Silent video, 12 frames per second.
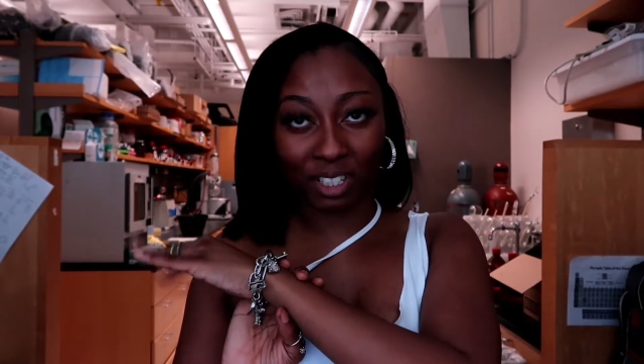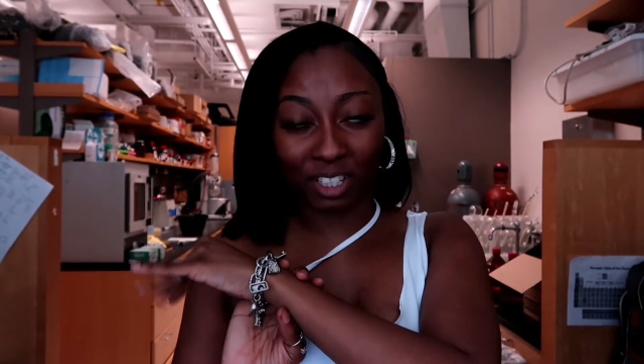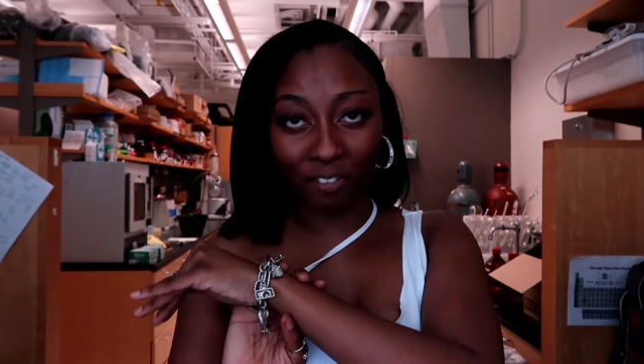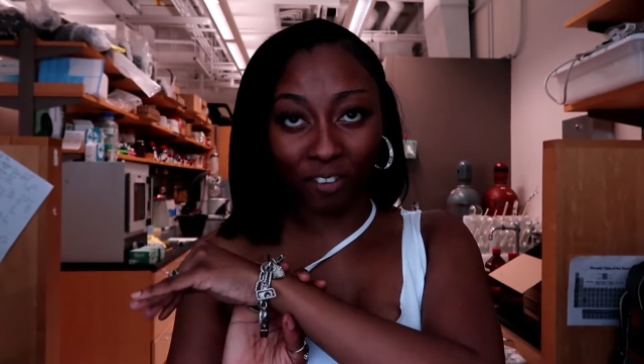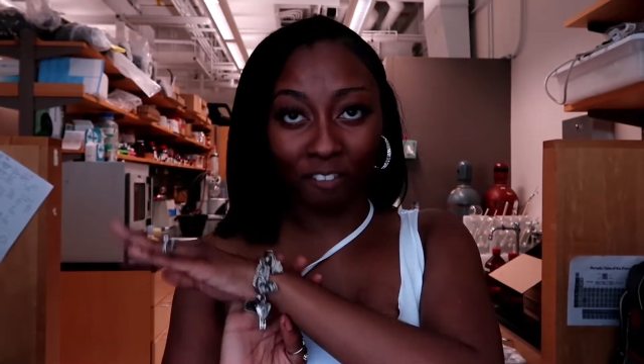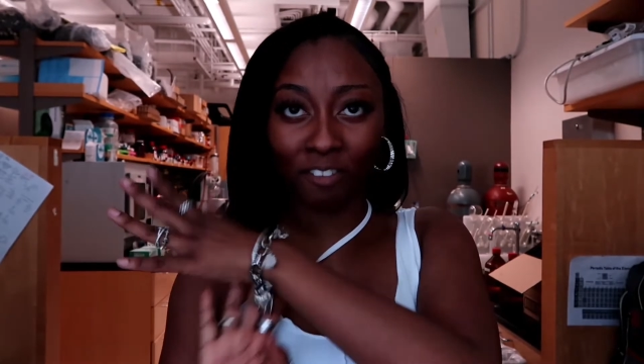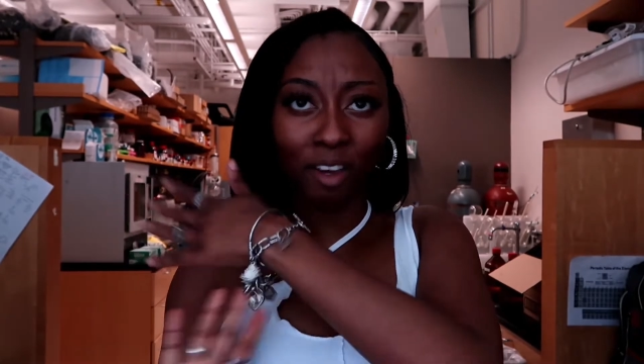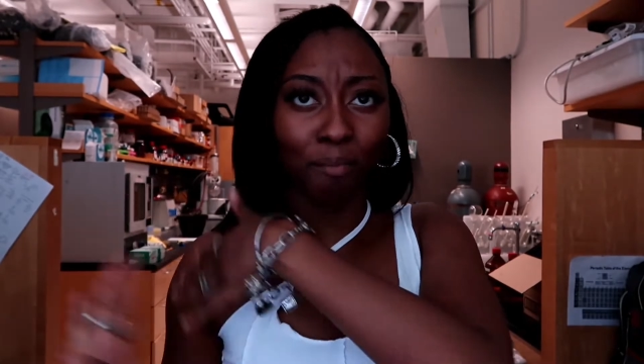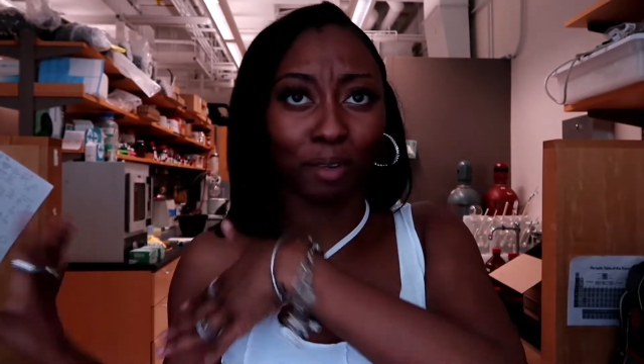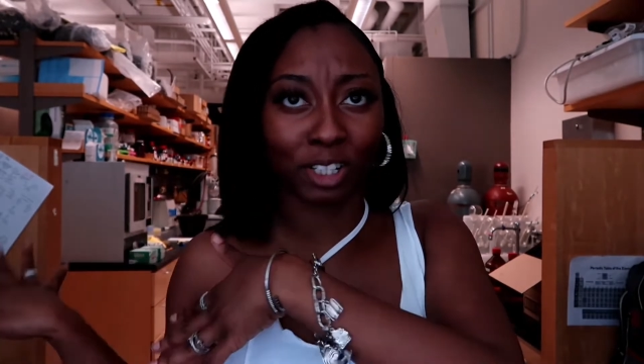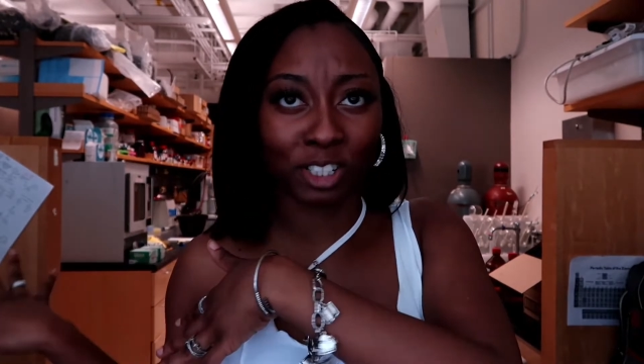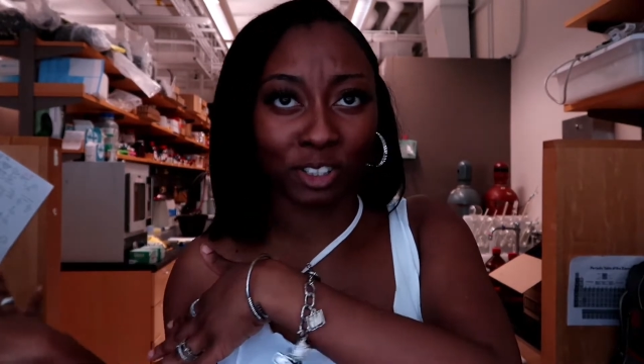stuff off. I'm
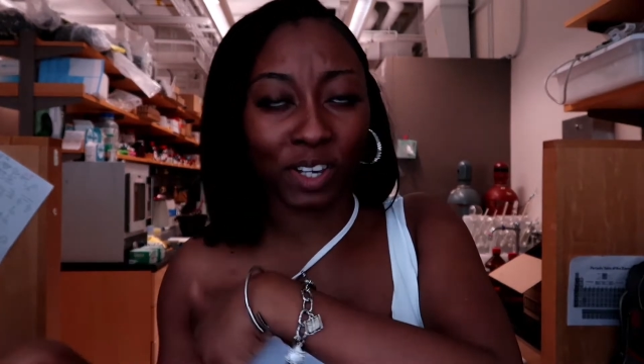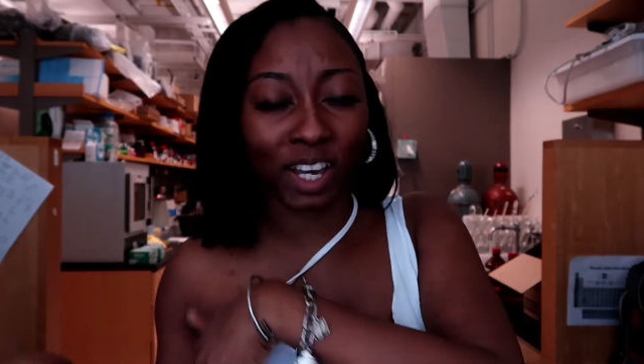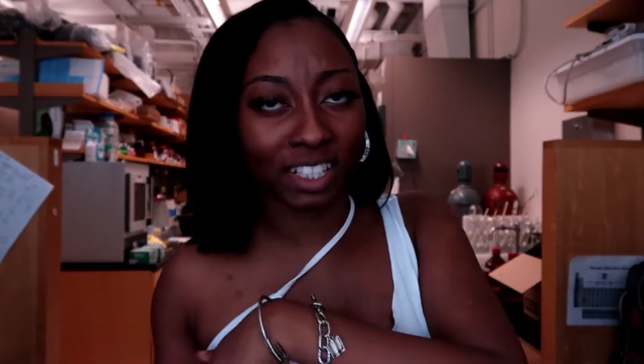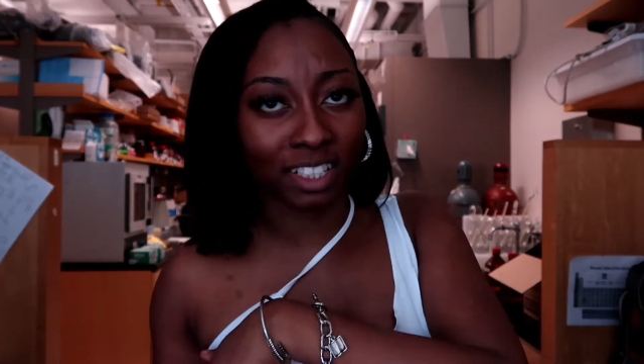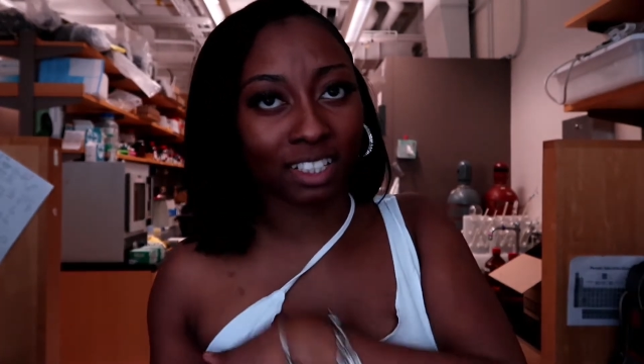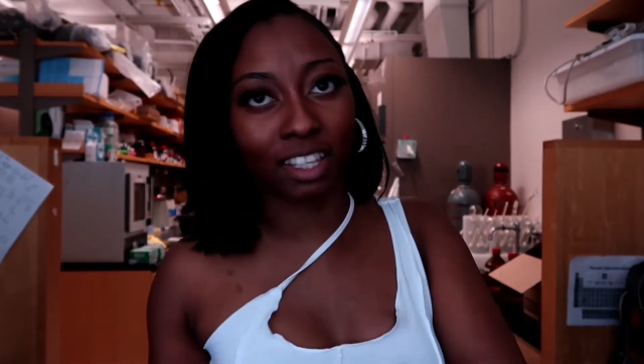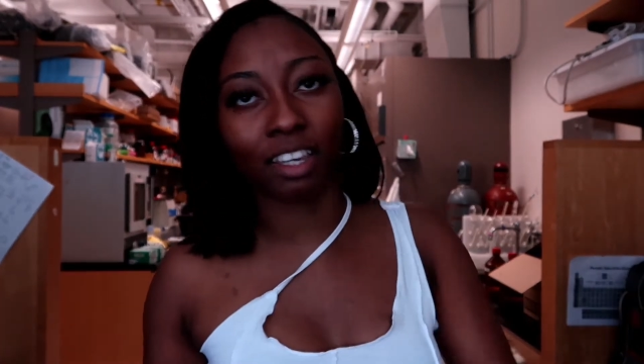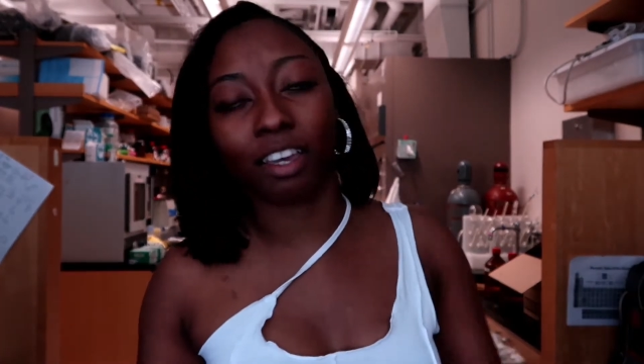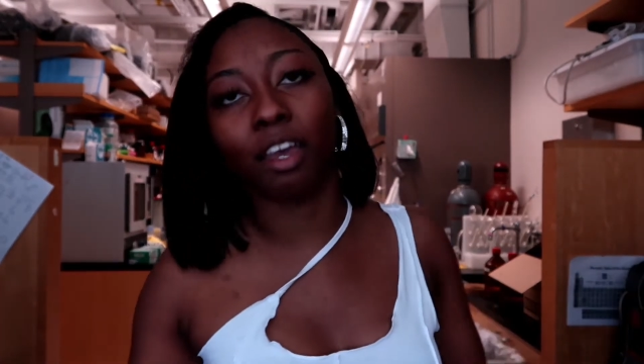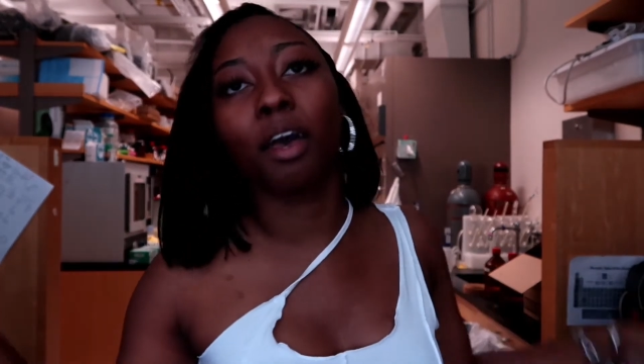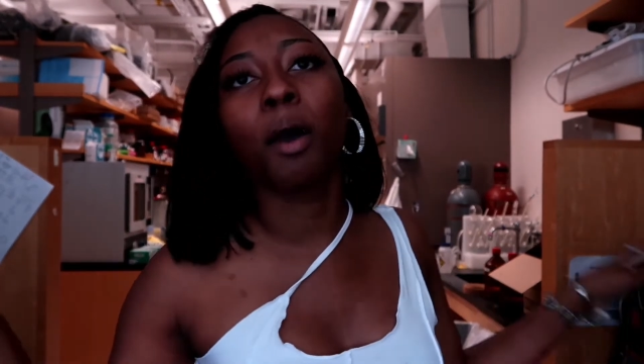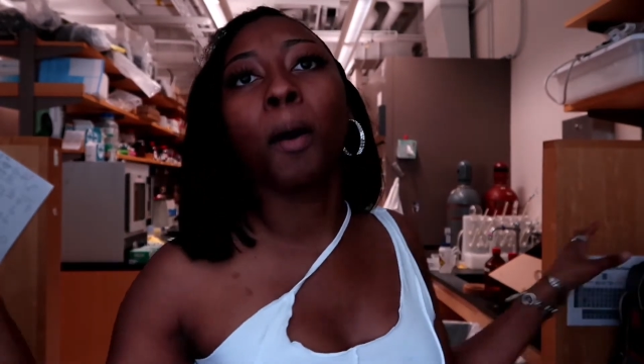gonna show you guys in a second.